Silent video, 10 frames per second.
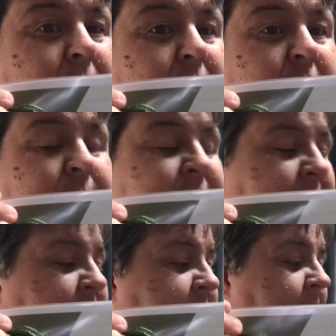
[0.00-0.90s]
So I'm
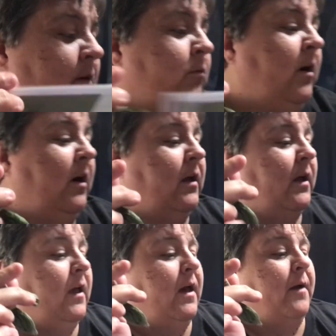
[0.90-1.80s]
thinking that will work.
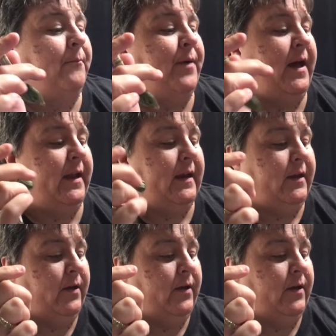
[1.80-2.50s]
But